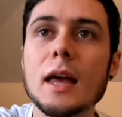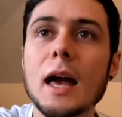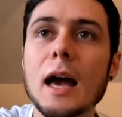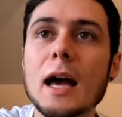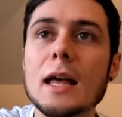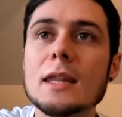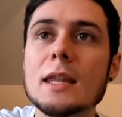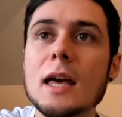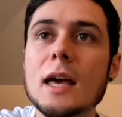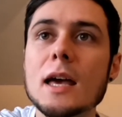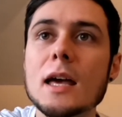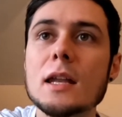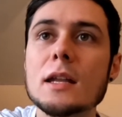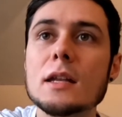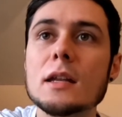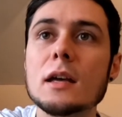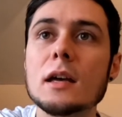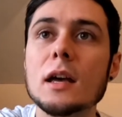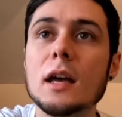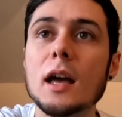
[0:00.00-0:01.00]
And
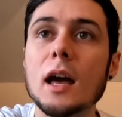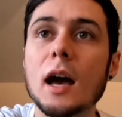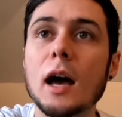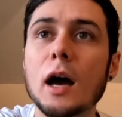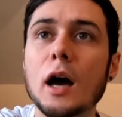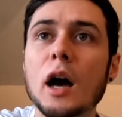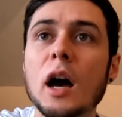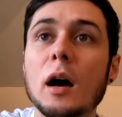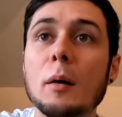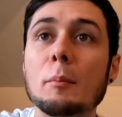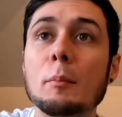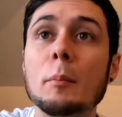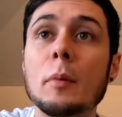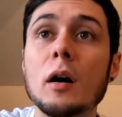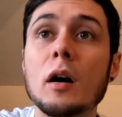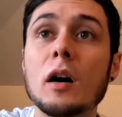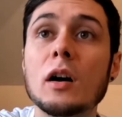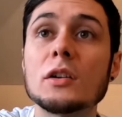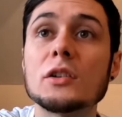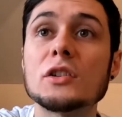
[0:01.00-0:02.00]
then
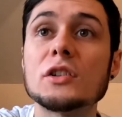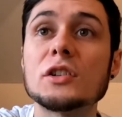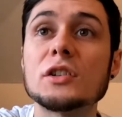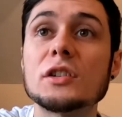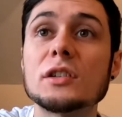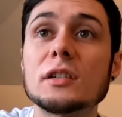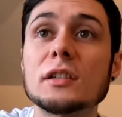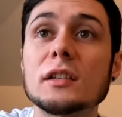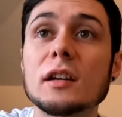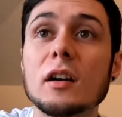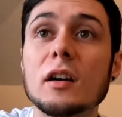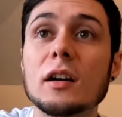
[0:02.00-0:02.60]
March,